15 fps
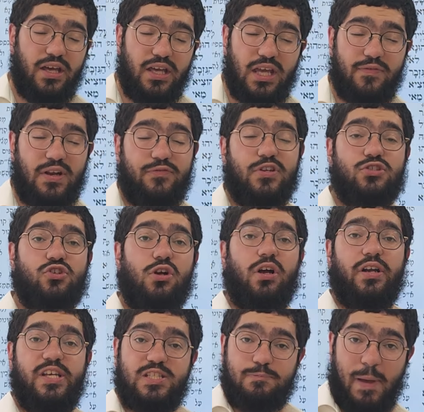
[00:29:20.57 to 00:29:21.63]
even if the
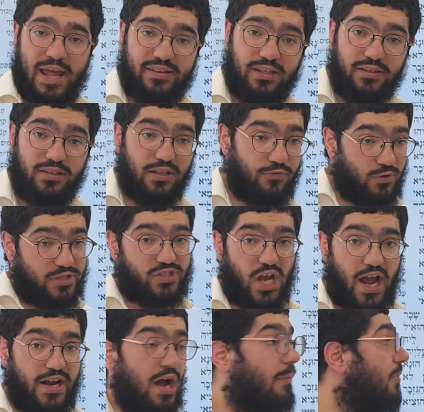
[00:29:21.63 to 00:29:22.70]
Shulchani spent it, if it was
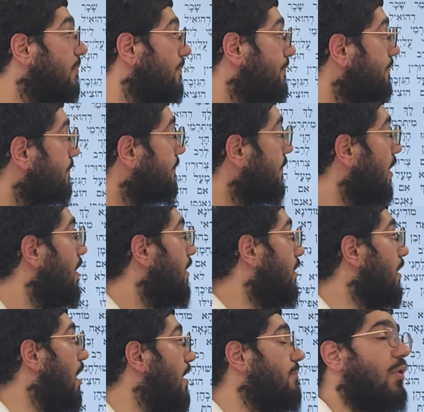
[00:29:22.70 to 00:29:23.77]
tied up,
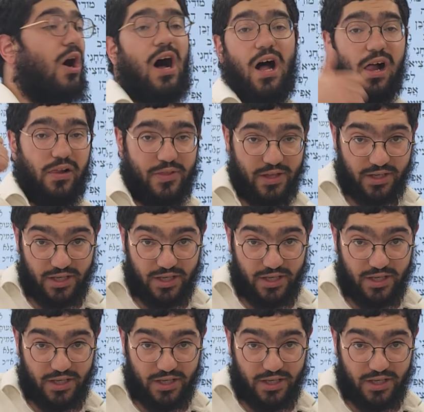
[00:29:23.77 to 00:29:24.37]
Loi Ma'al, the